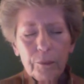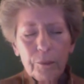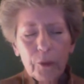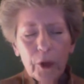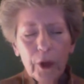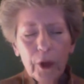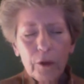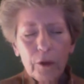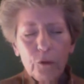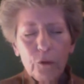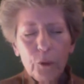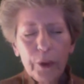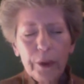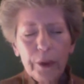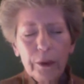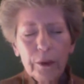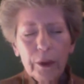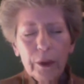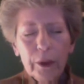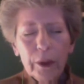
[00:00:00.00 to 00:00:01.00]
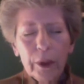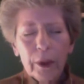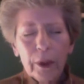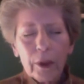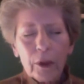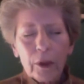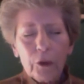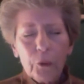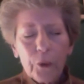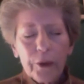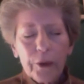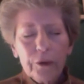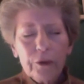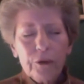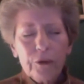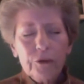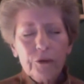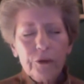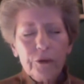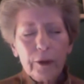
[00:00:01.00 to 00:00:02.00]
As we create the
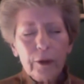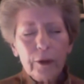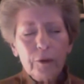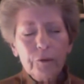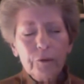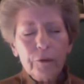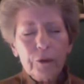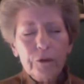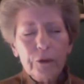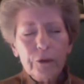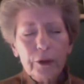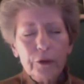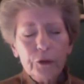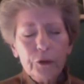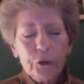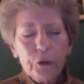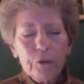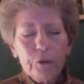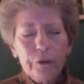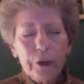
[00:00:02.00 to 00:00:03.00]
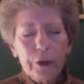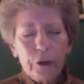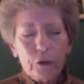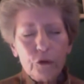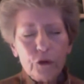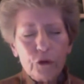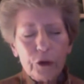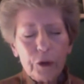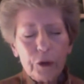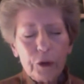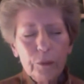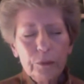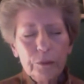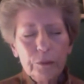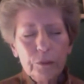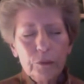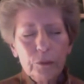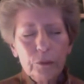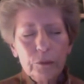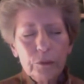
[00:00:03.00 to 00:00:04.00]
center of energy,
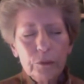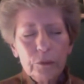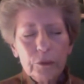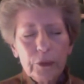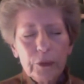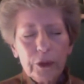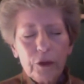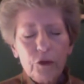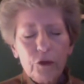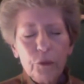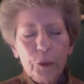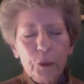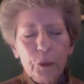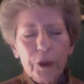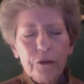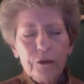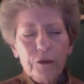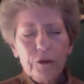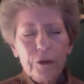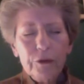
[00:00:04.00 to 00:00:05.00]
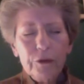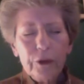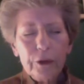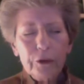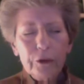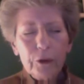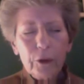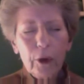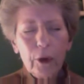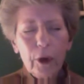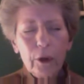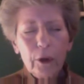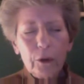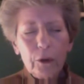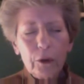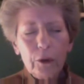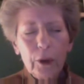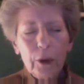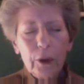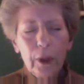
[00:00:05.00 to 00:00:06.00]
let us place in the center
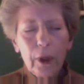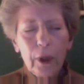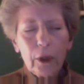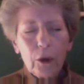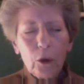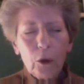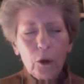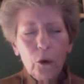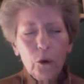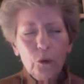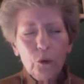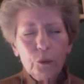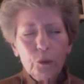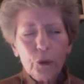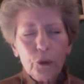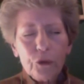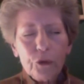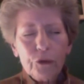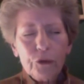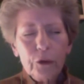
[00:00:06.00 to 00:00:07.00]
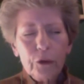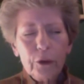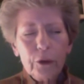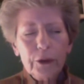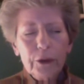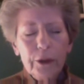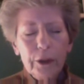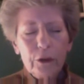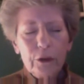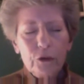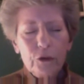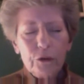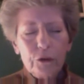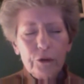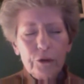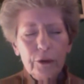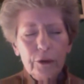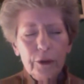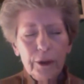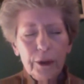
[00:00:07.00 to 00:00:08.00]
our own personal intentions
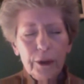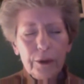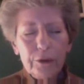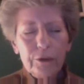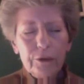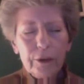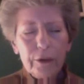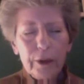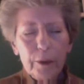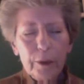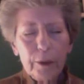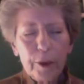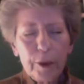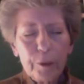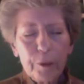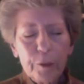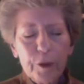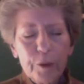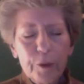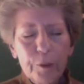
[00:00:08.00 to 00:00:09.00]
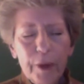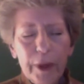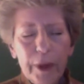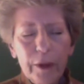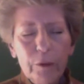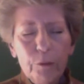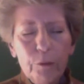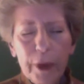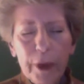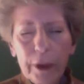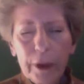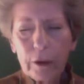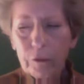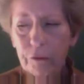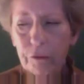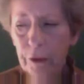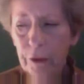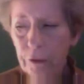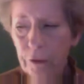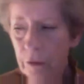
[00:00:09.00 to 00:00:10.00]
and needs that they may be made
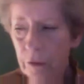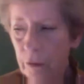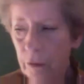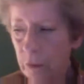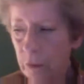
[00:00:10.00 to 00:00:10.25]
manifest.